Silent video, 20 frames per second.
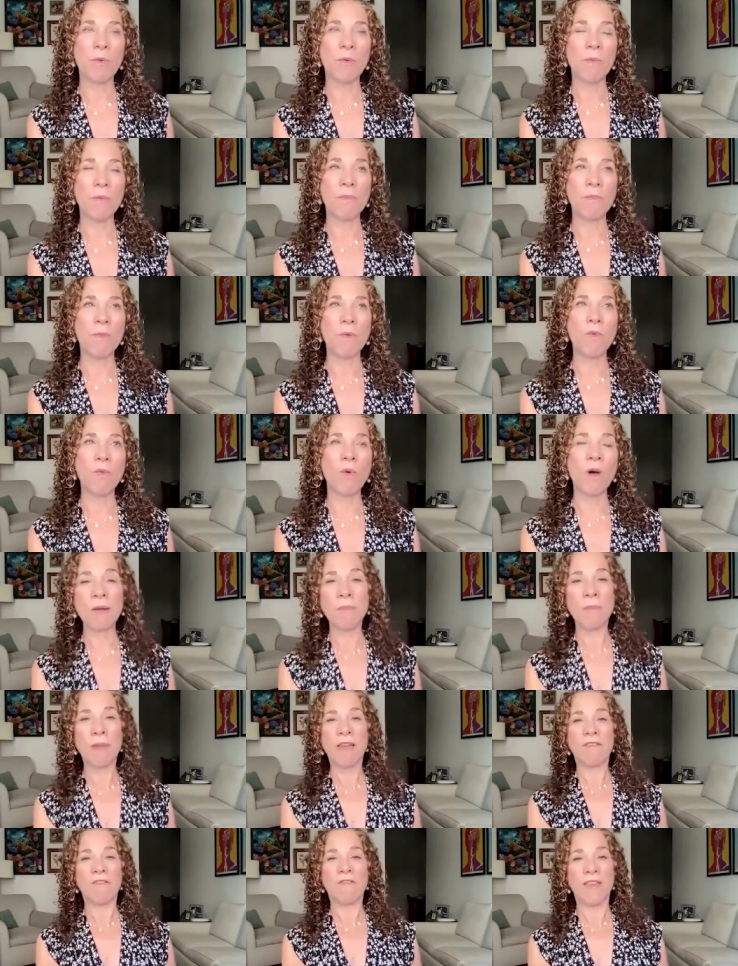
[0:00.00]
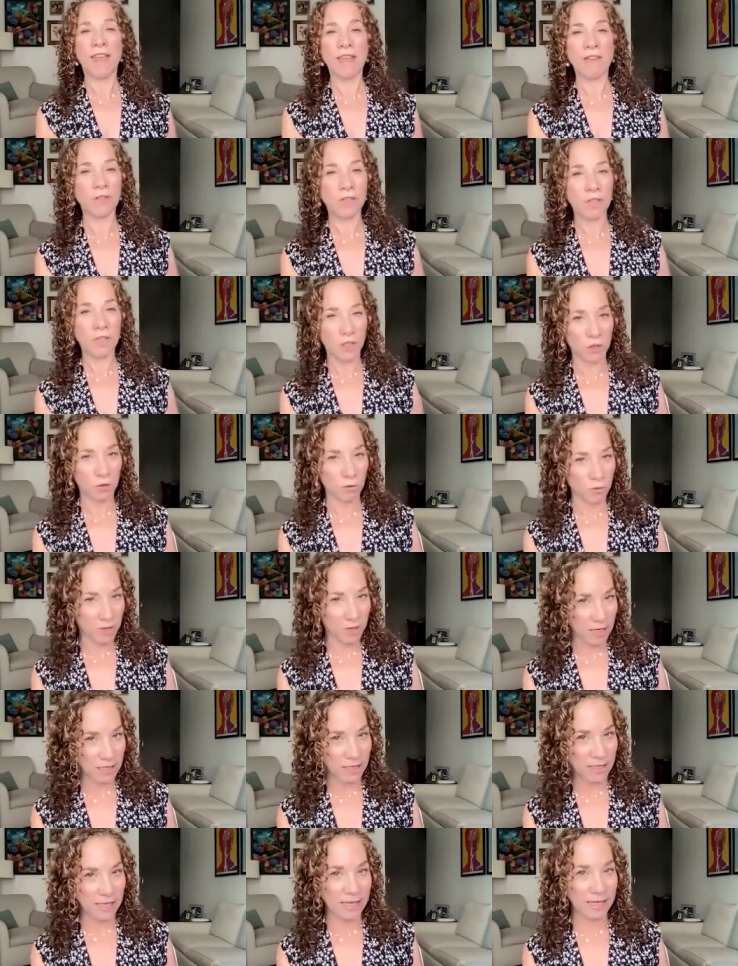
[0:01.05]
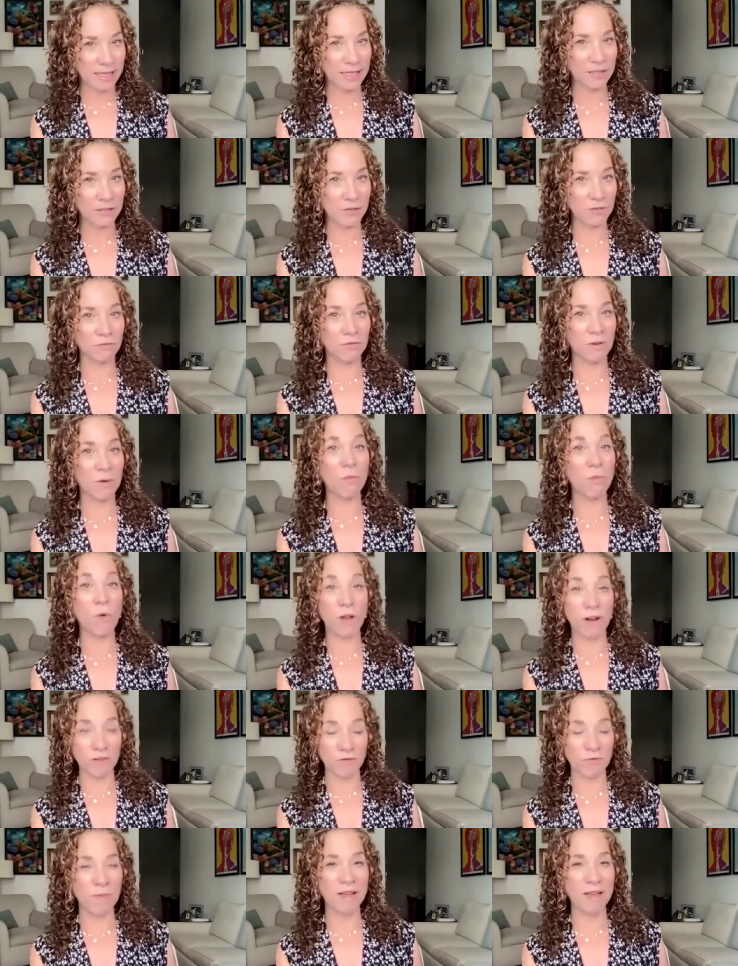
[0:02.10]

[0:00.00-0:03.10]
one of my favorite stories is from one